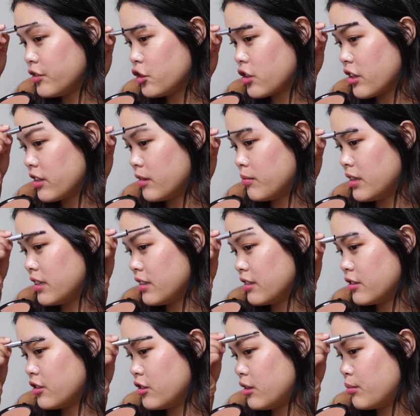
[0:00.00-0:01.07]
draw them
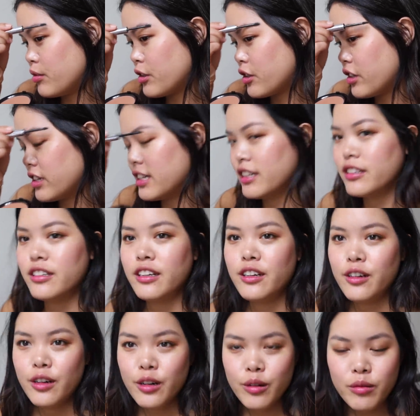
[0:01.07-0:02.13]
in super crooked
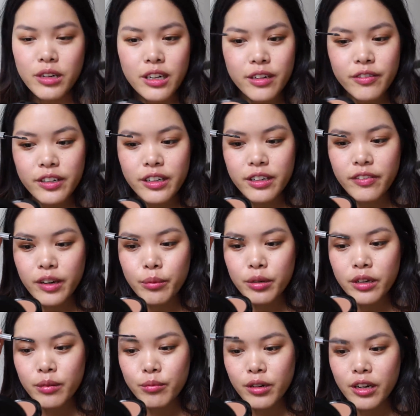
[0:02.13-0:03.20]
or whatever, if I
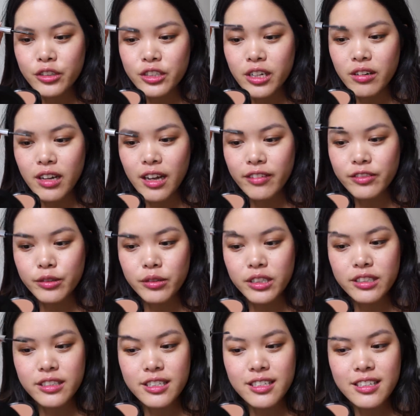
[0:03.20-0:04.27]
put on brow gel
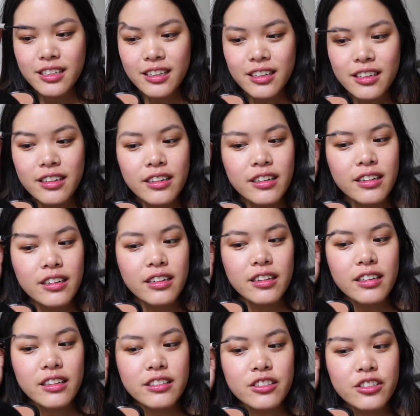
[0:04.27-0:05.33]
afterwards,
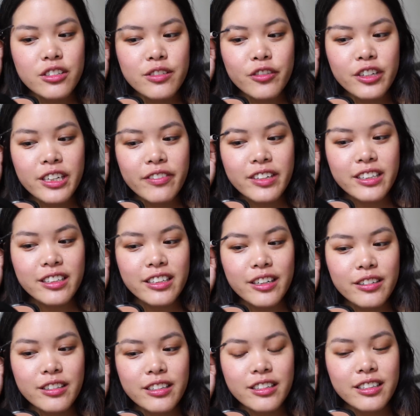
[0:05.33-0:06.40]
it's just forgiving, you
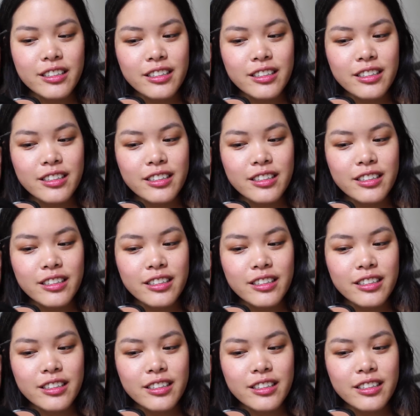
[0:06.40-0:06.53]
know?